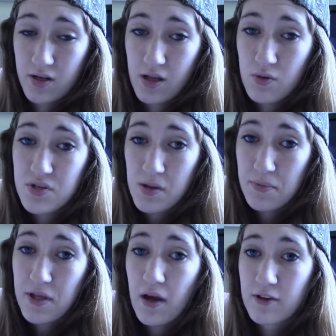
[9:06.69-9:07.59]
Use
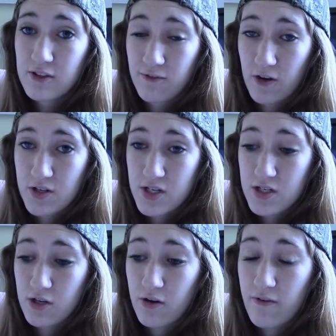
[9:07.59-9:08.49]
something else first
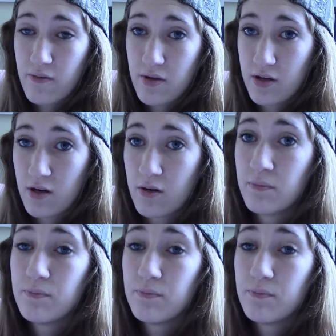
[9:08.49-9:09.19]
until you're familiar